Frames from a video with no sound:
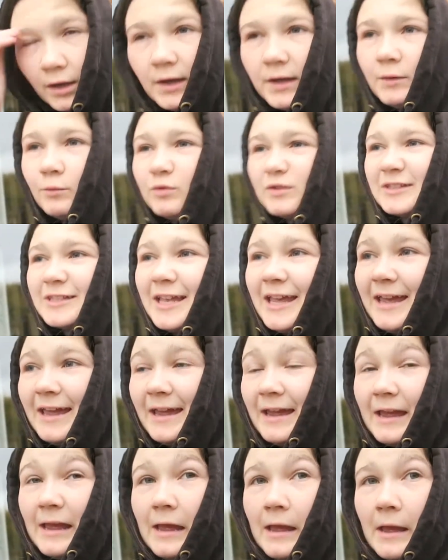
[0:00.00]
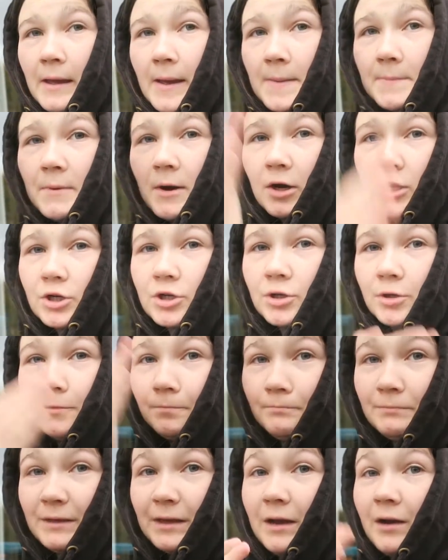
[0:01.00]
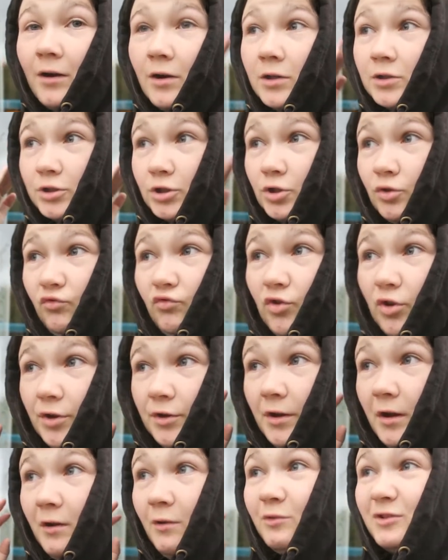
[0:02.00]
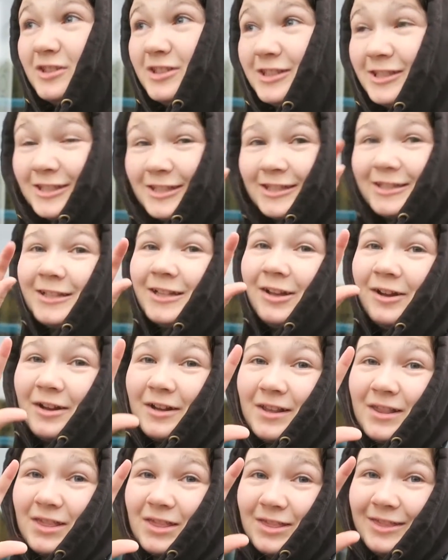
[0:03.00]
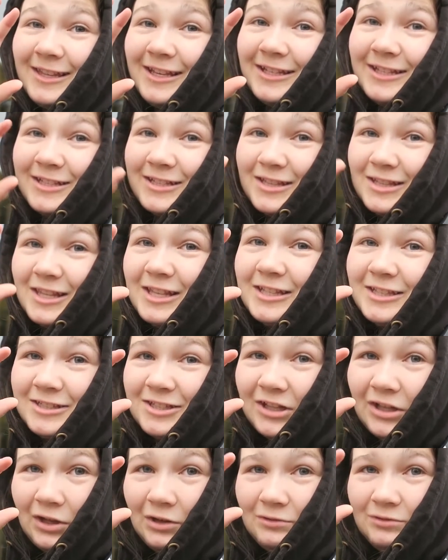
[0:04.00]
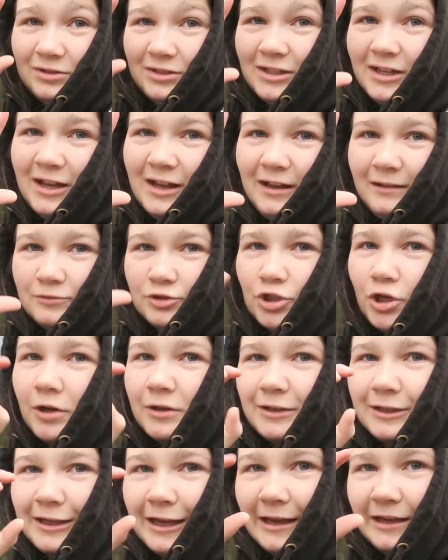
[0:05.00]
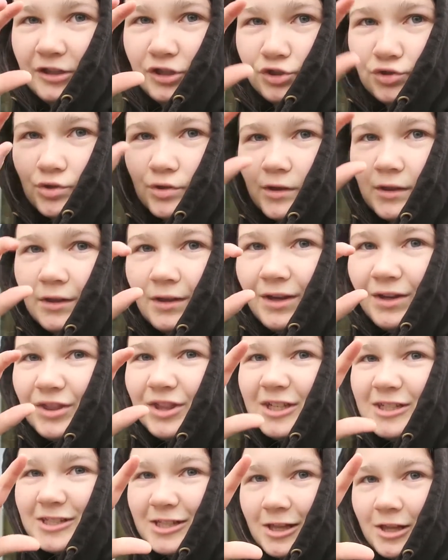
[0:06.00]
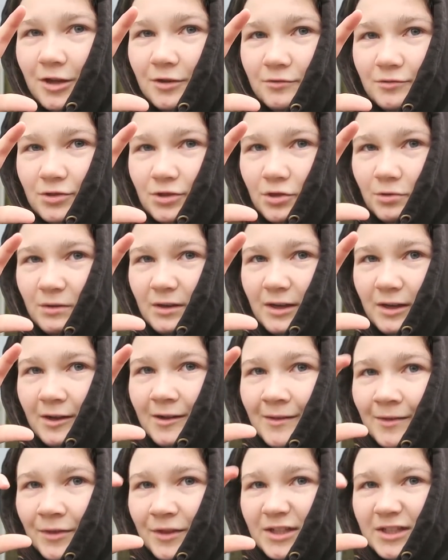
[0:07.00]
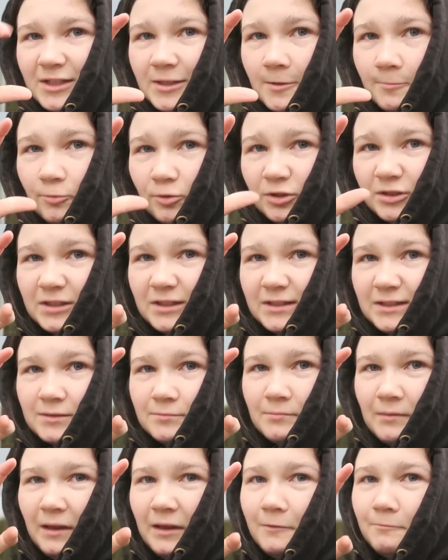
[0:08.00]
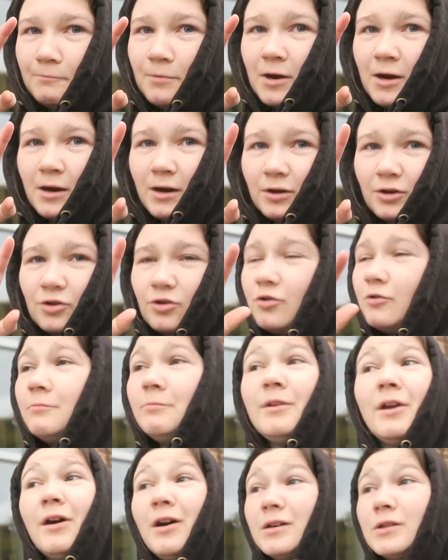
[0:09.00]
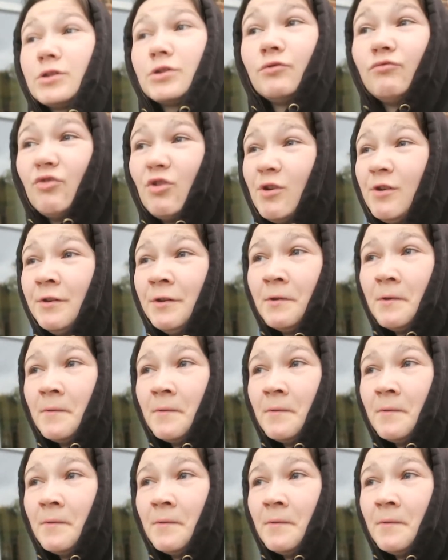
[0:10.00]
Like it was there, but I couldn't be asked to run. I was like this this close. Try and get a chunk like this close to it. This is the bus, this is me, but I couldn't be asked to run.